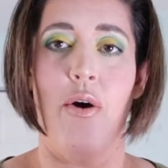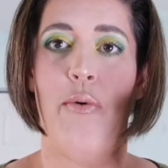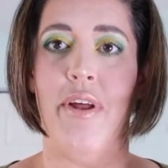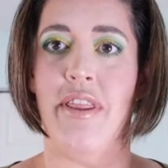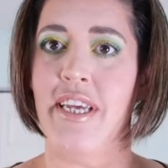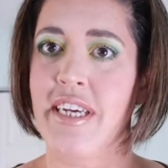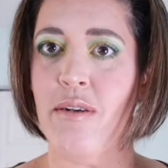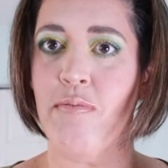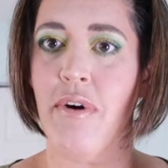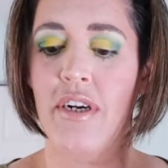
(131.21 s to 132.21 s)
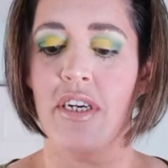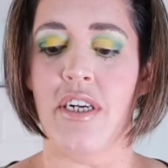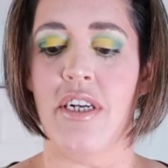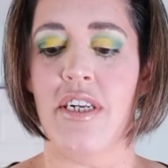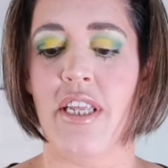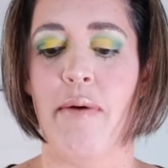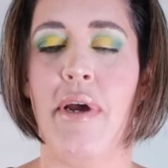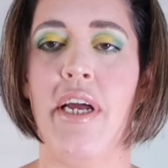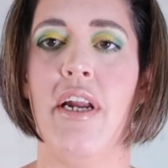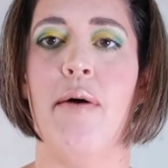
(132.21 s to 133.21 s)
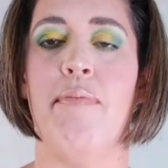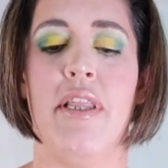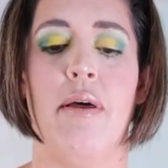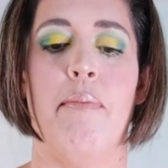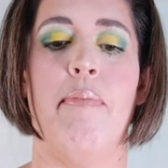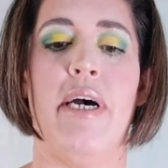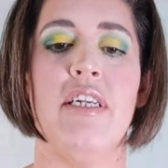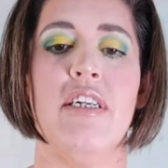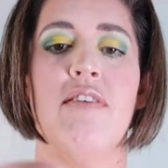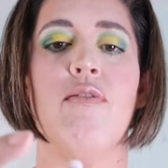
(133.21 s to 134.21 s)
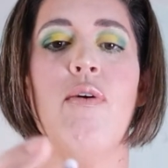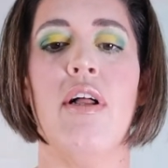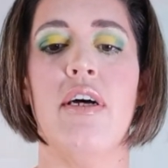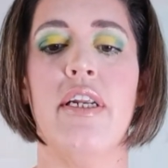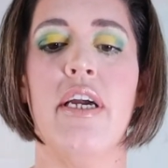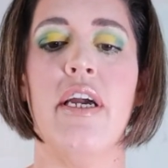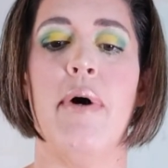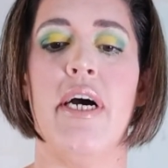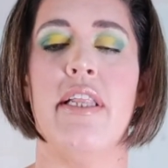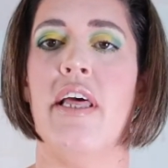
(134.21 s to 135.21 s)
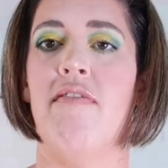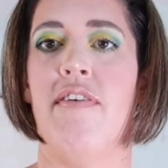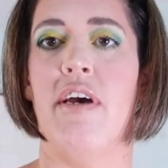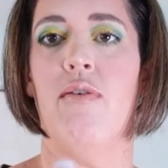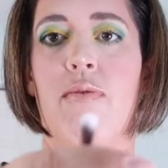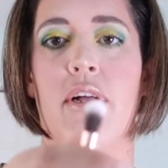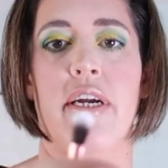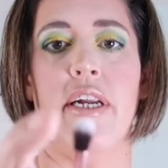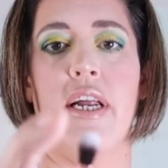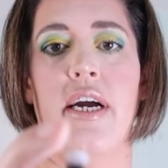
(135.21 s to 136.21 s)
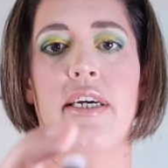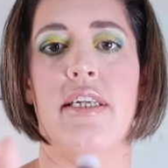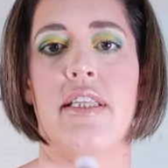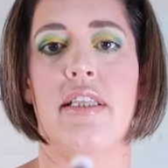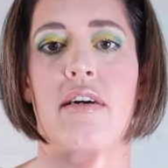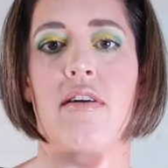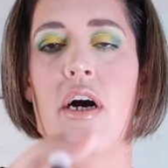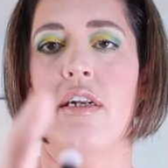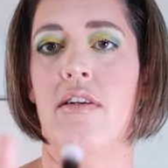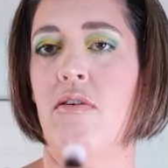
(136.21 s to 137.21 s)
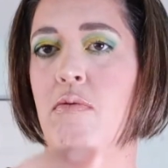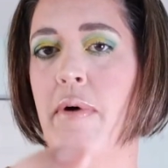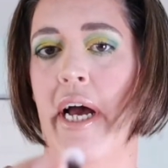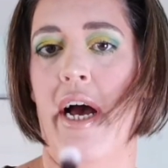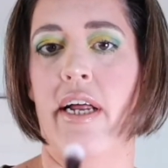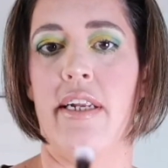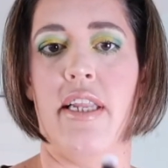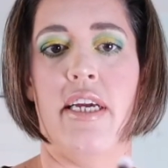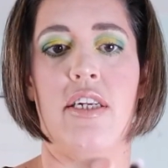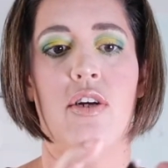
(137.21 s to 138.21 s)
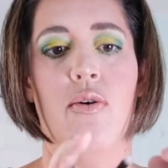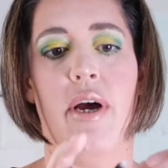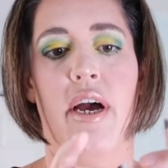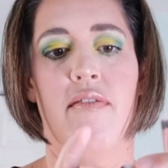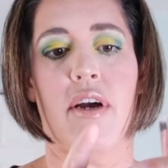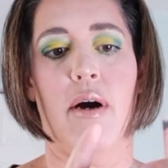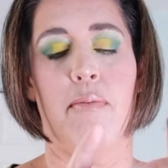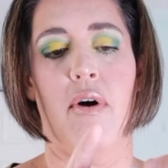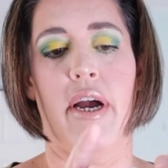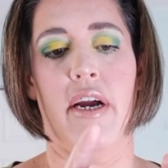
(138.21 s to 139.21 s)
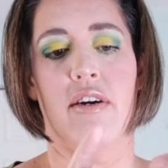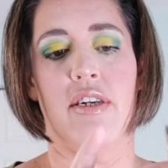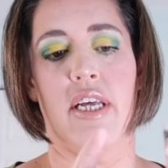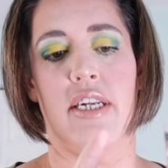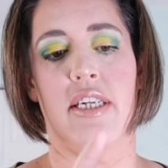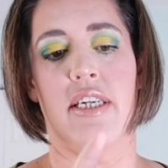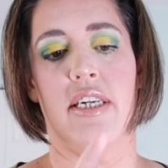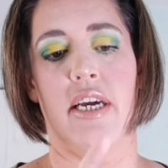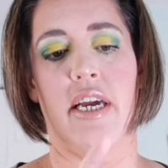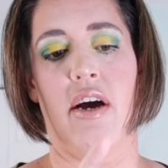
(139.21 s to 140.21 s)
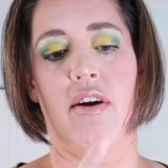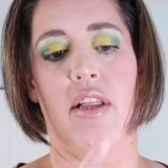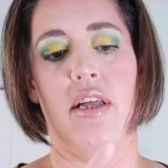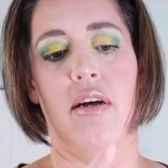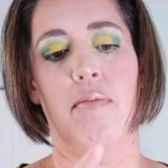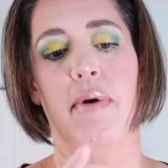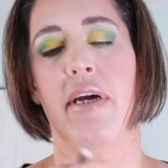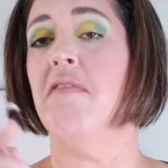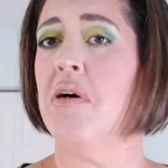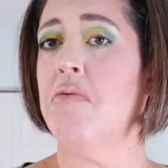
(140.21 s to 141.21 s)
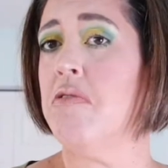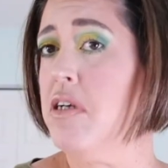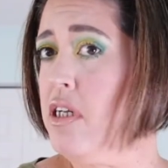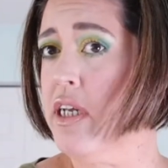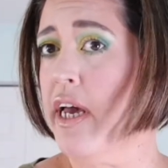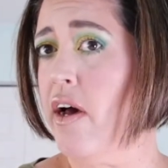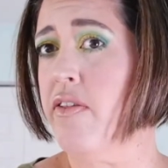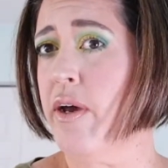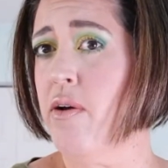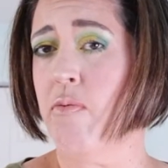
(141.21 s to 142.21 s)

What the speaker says: with these brushes, they may not be the best of quality, but they feel really nice. They're not too bad. They do have a couple of hairs that stick out a little bit, but we'll see how they